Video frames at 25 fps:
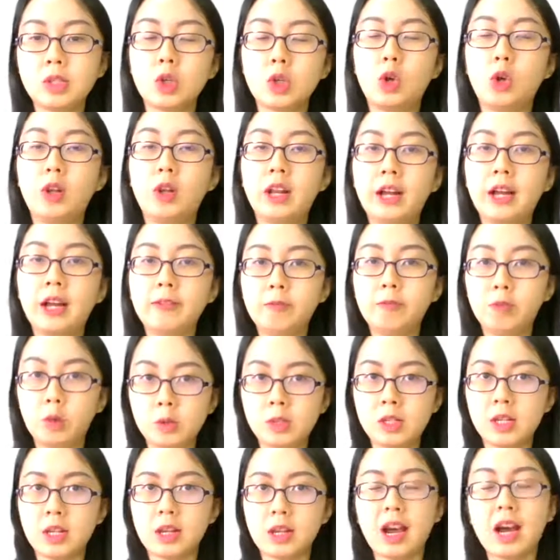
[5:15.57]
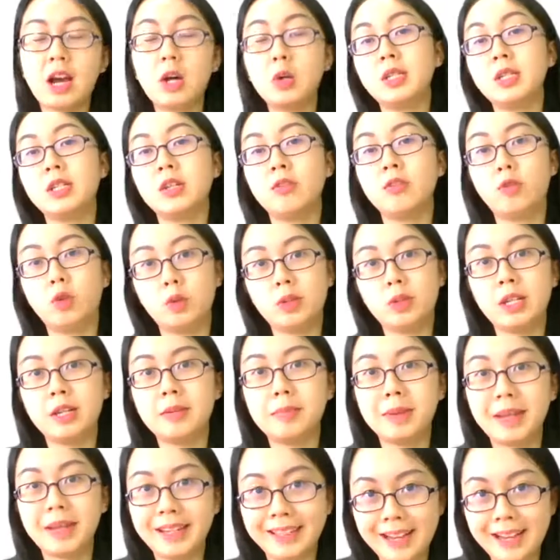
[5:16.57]
online voting. How is the voting
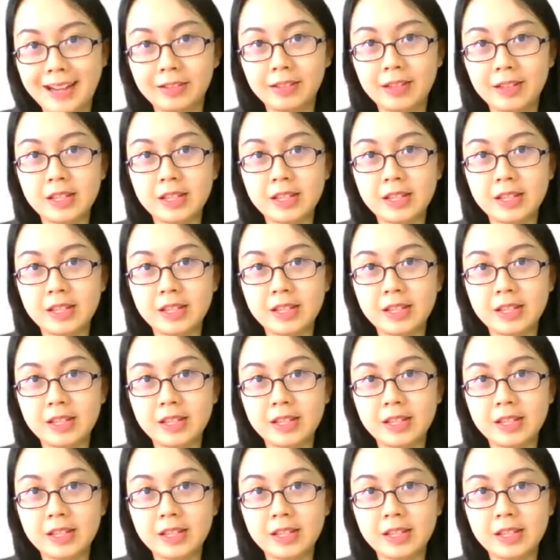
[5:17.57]
being done?